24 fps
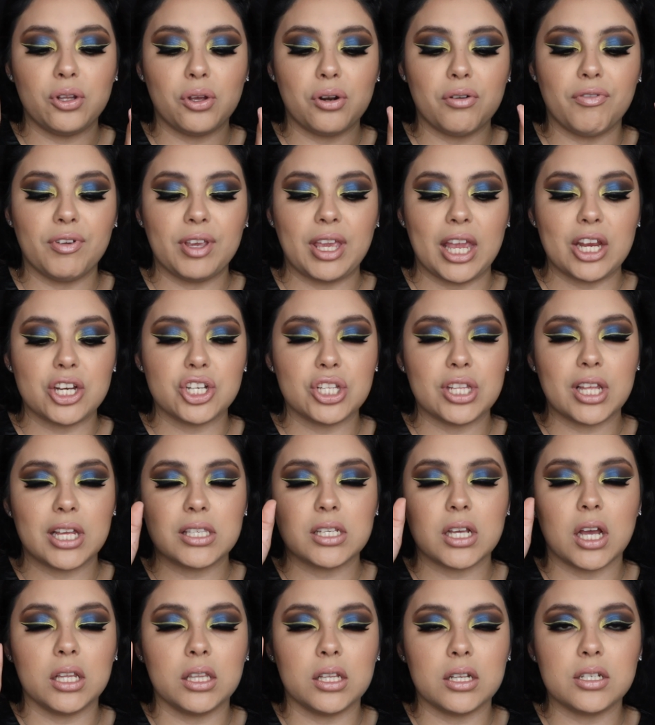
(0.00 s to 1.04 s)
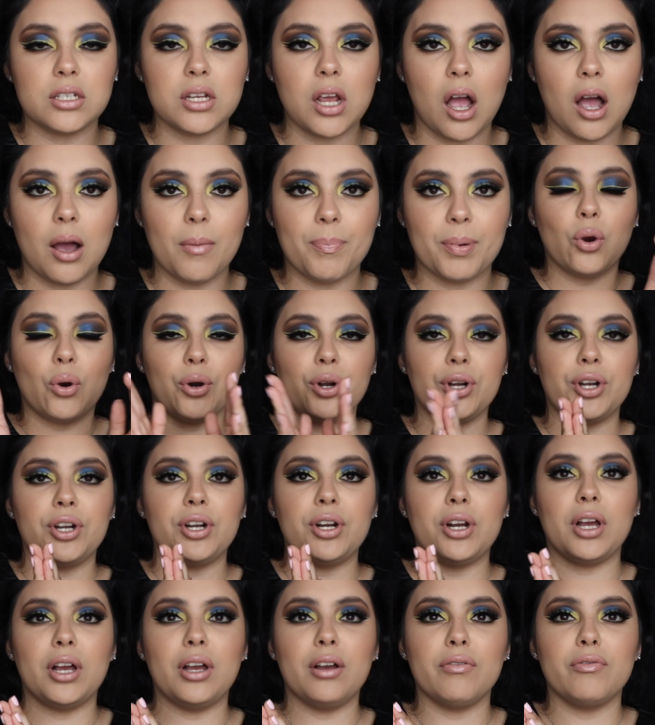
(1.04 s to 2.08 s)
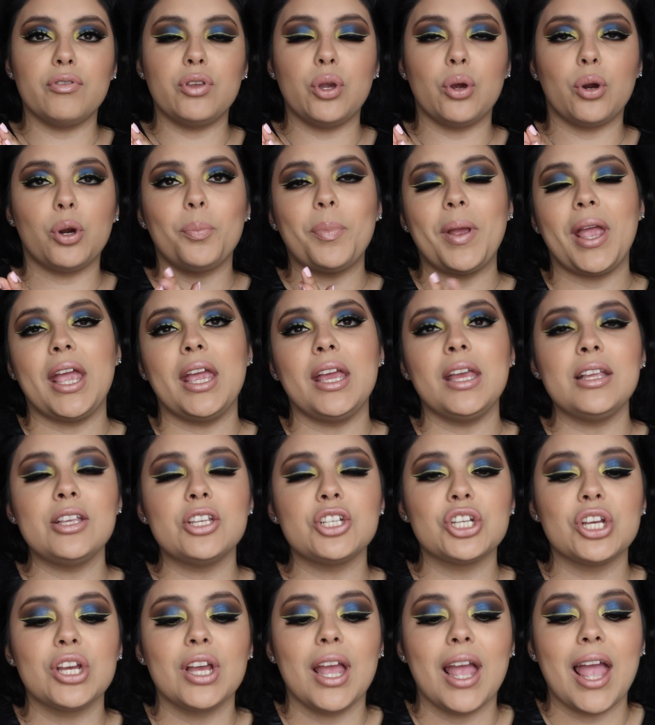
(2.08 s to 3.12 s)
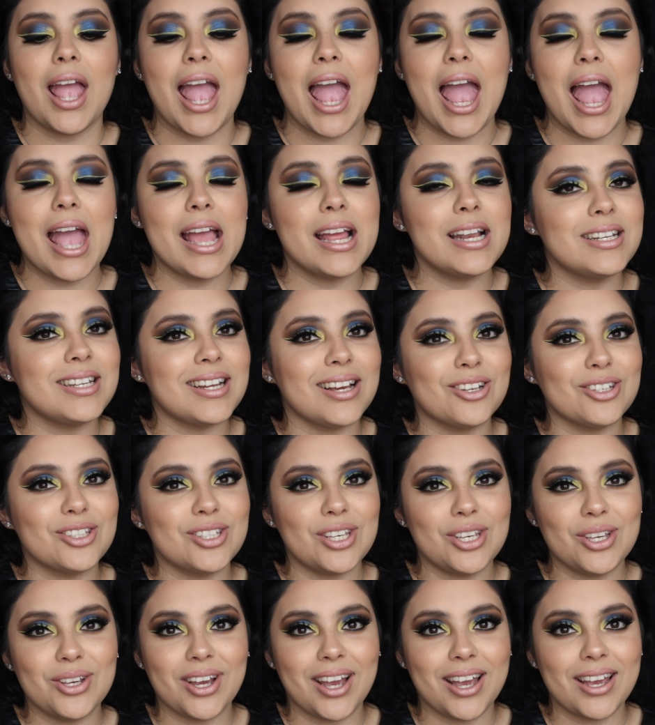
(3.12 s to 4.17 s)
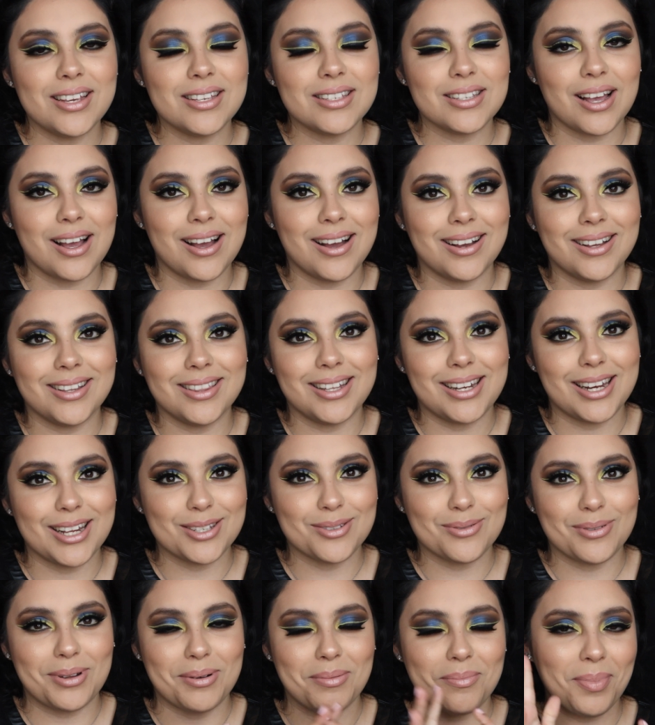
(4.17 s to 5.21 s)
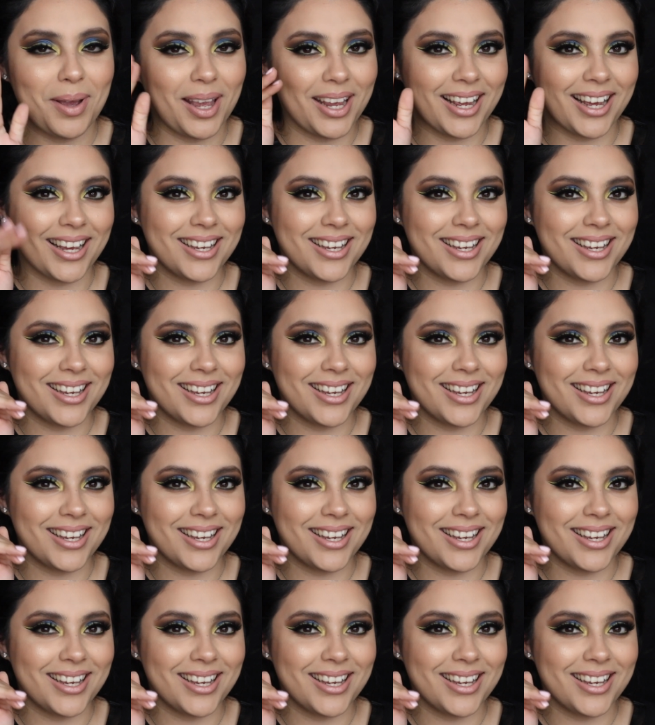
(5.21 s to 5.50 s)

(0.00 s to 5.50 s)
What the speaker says: notification that's on the top corner of your page. And I'll see you guys on the next one. Bye